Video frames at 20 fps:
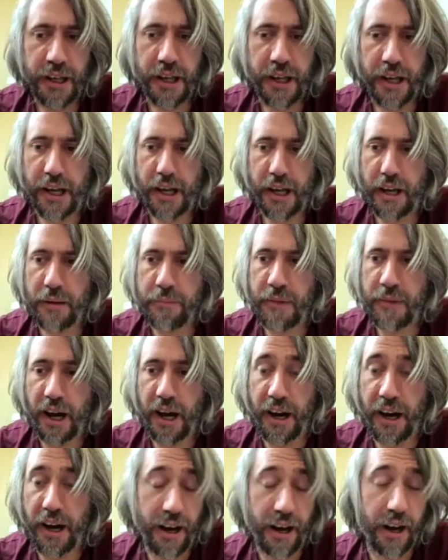Mm. Um,
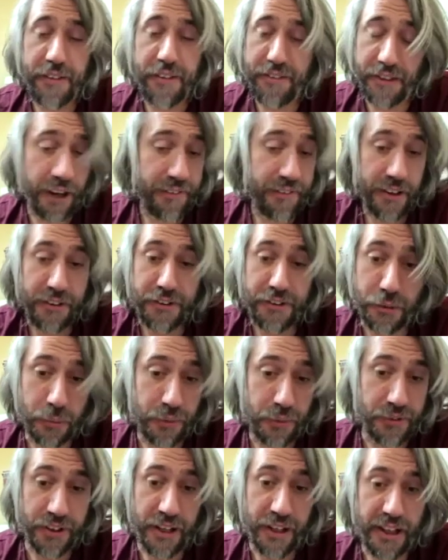I, I, think I think
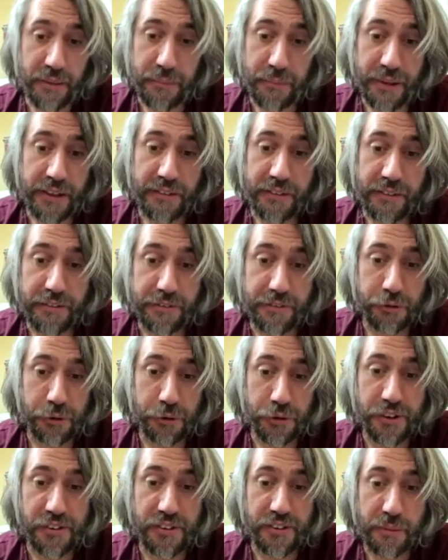school is a nightmare for
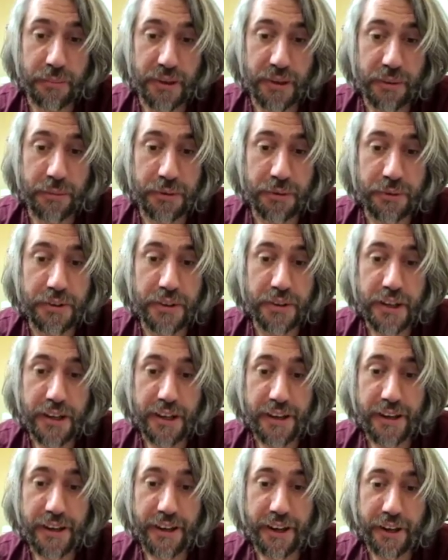autistic people,
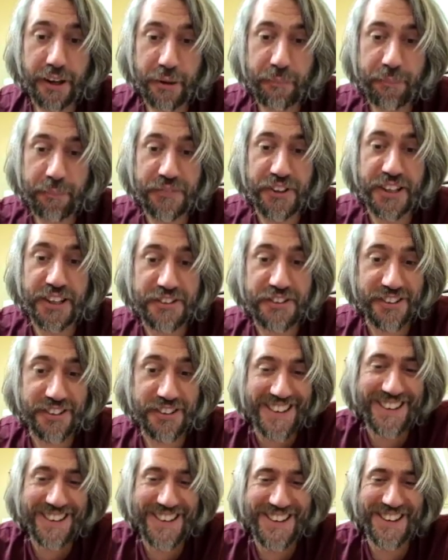um, teachers,
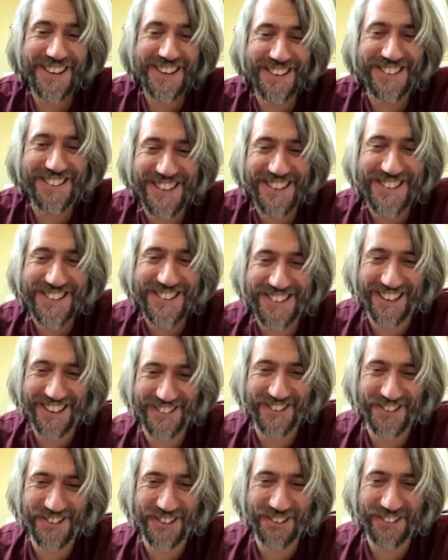teachers and
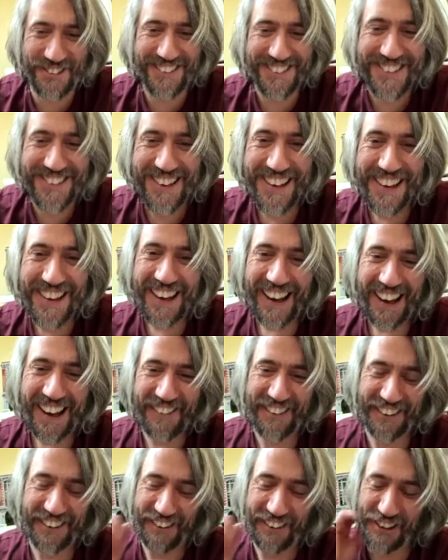students. I
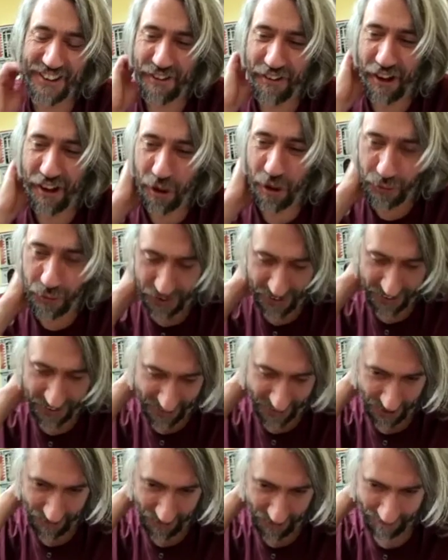think that you know the whole
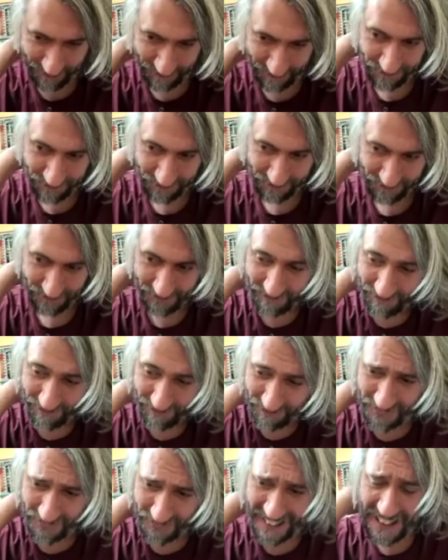system
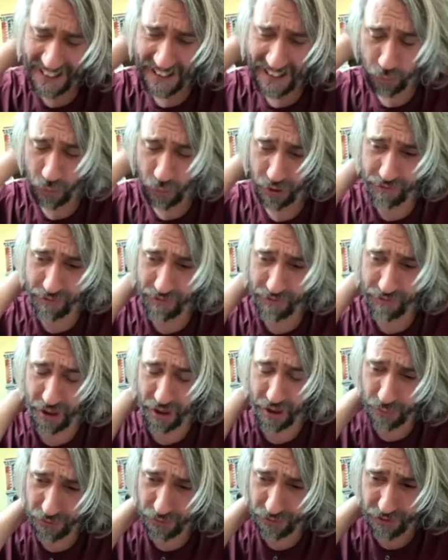is one of
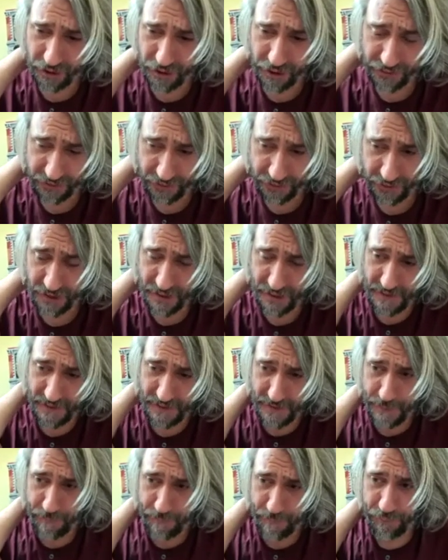those that's
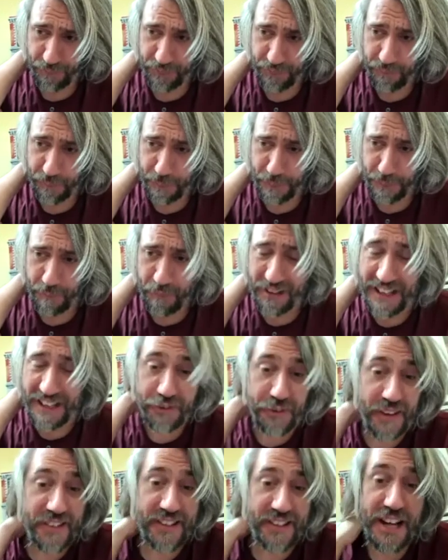I mean,
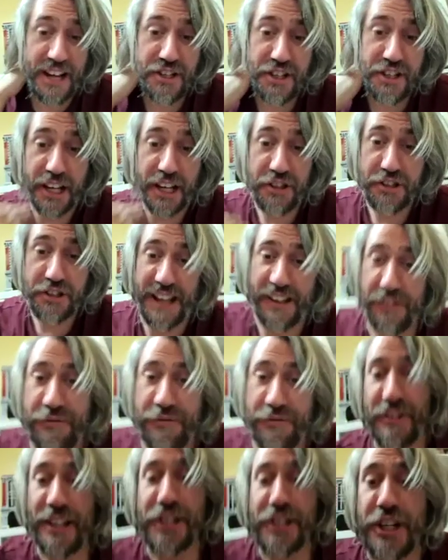let's face it, education
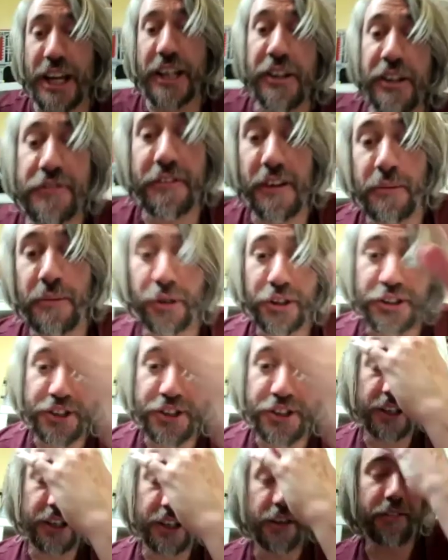hasn't really changed very
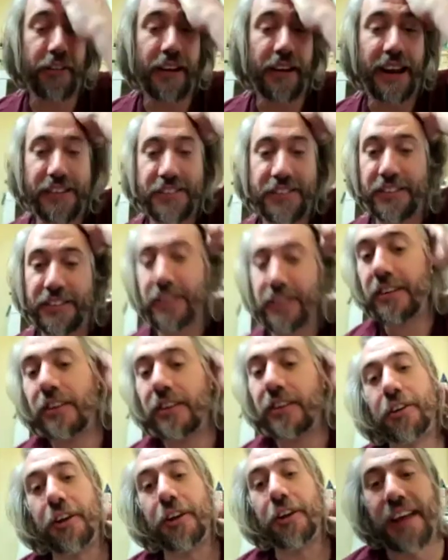much over the mm. last
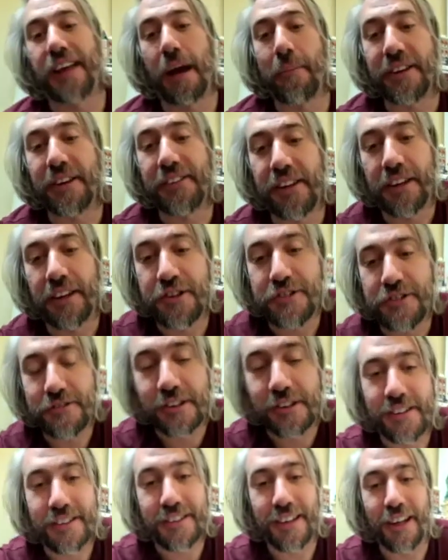God knows how many
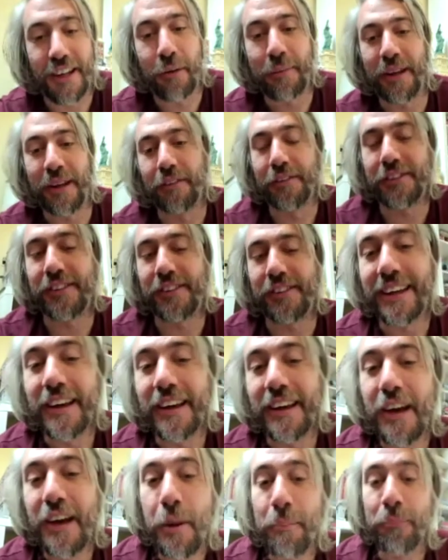centuries. You know, I mean, obviously
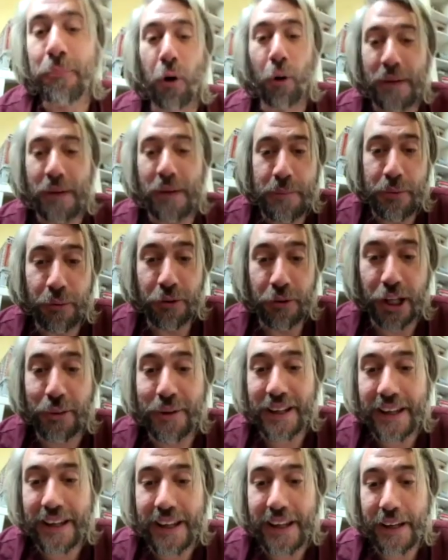more people do
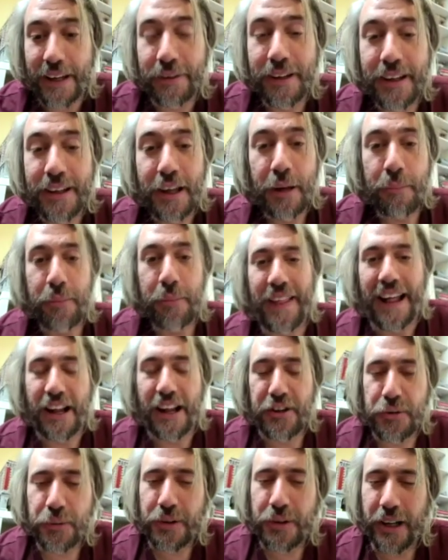it now, but the
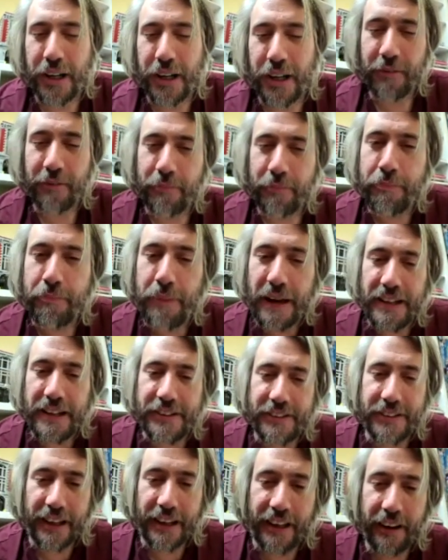actual kind of
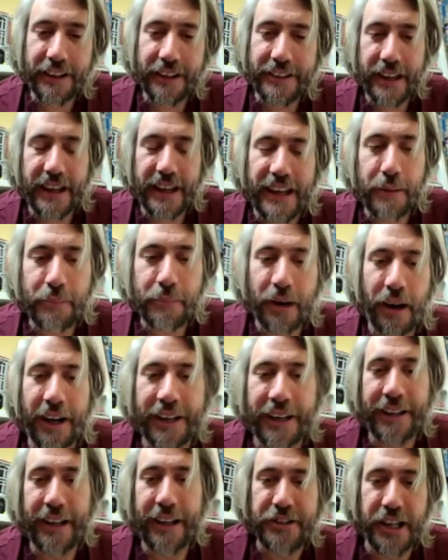basic idea
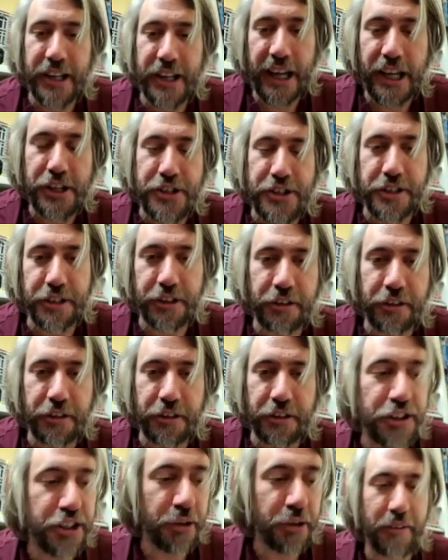behind education, you know,
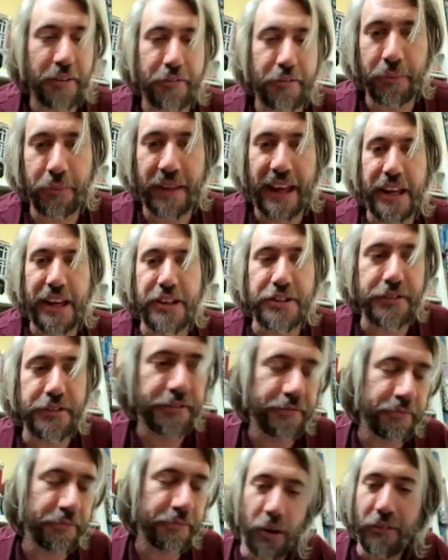you do it from the age of
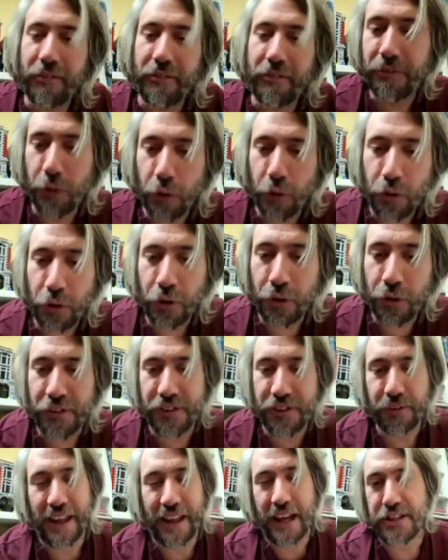what four
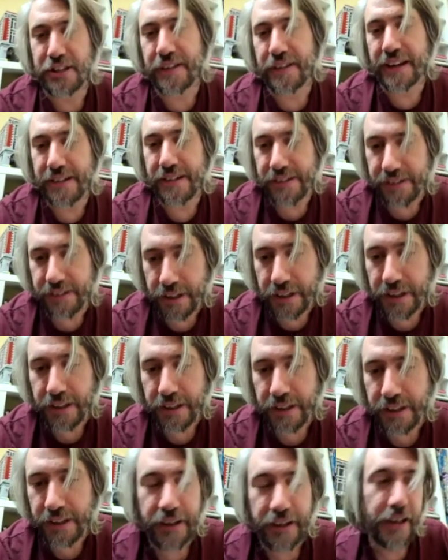to the age of eighteen.